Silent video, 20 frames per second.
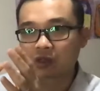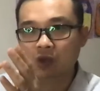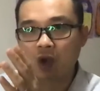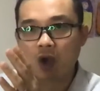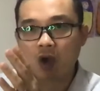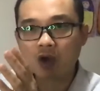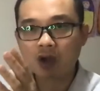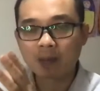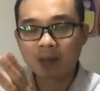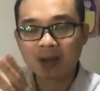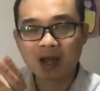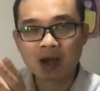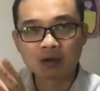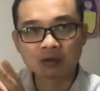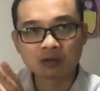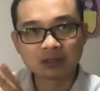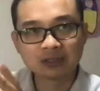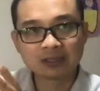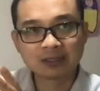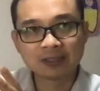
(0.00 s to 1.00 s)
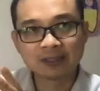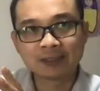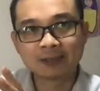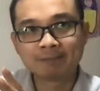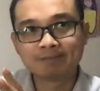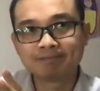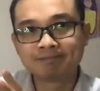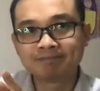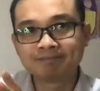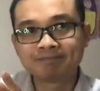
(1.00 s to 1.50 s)
to talk about
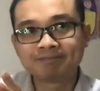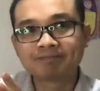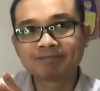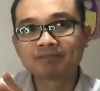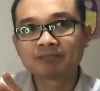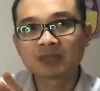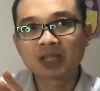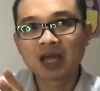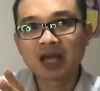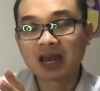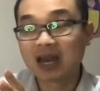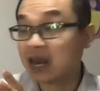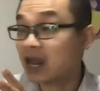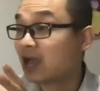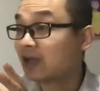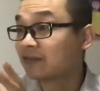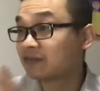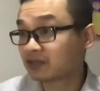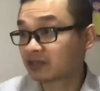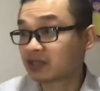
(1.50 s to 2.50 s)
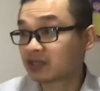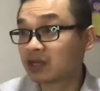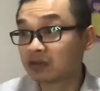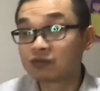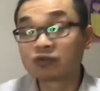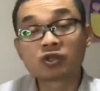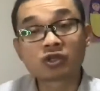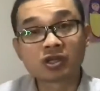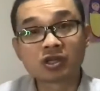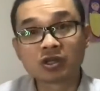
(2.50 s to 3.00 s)
lifestyle
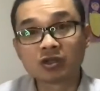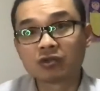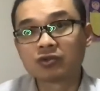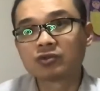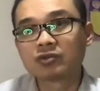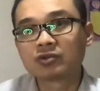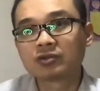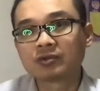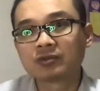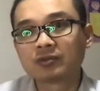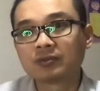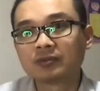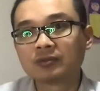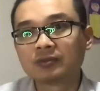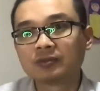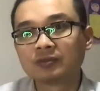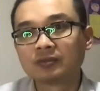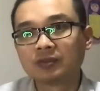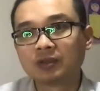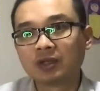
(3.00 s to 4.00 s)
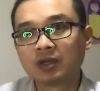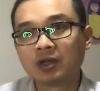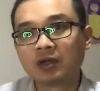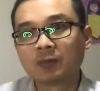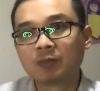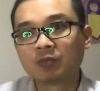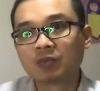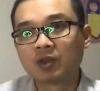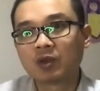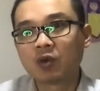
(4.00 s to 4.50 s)
change.
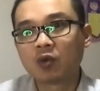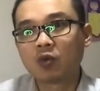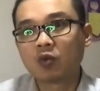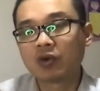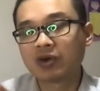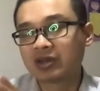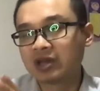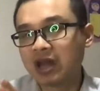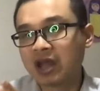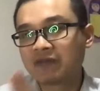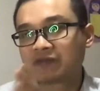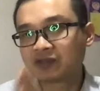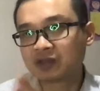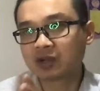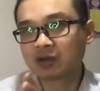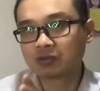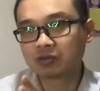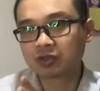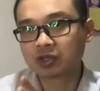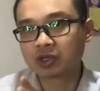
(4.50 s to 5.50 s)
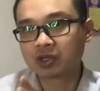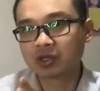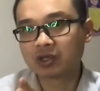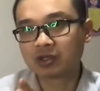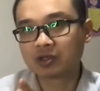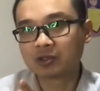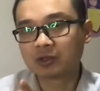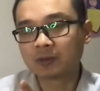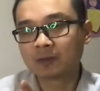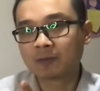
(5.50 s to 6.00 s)
What is lifestyle
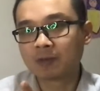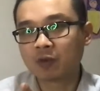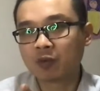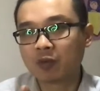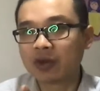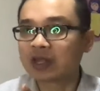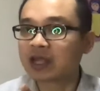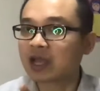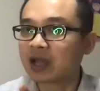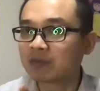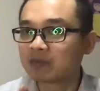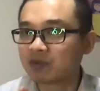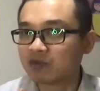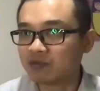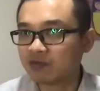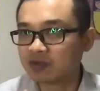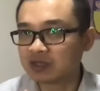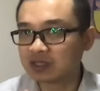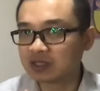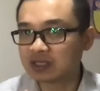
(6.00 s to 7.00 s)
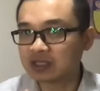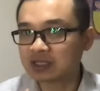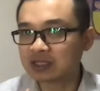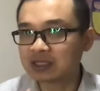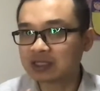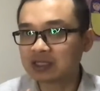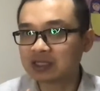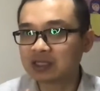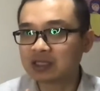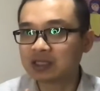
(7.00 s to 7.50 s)
change? When it comes to
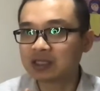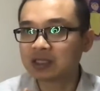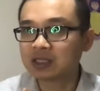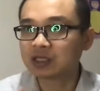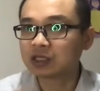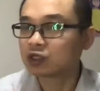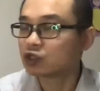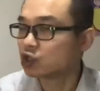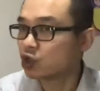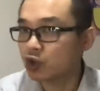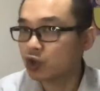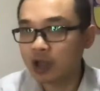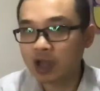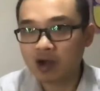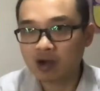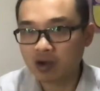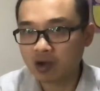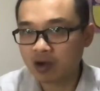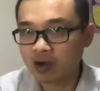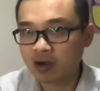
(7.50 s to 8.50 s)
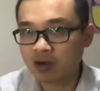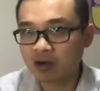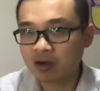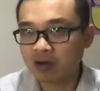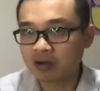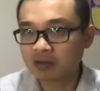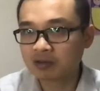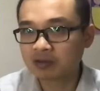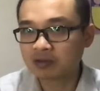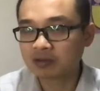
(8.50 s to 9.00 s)
infertility, no
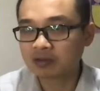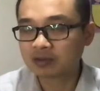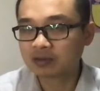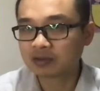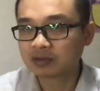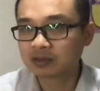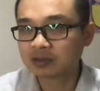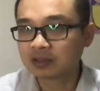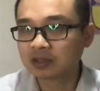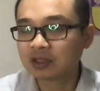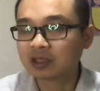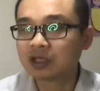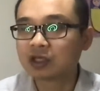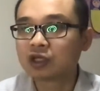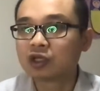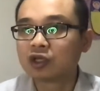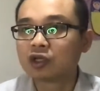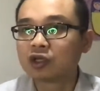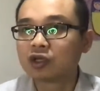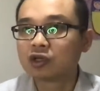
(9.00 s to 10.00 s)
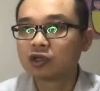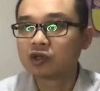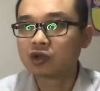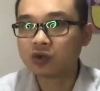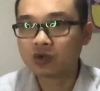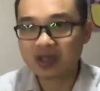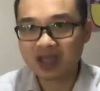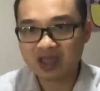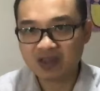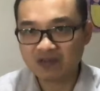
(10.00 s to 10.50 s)
alcohol,
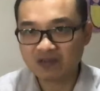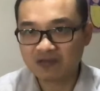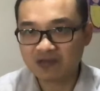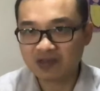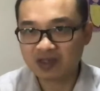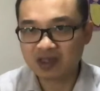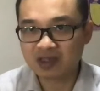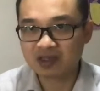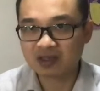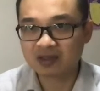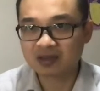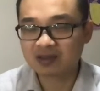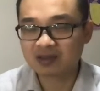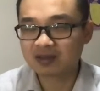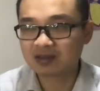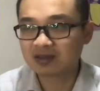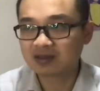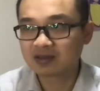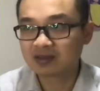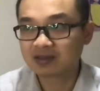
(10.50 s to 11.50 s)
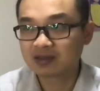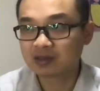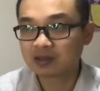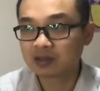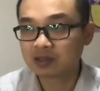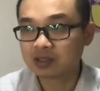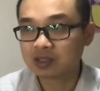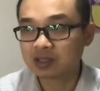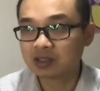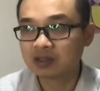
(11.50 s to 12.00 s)
no caffeine.
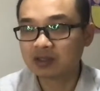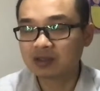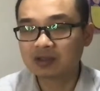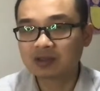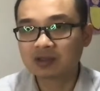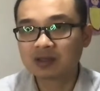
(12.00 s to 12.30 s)
You see,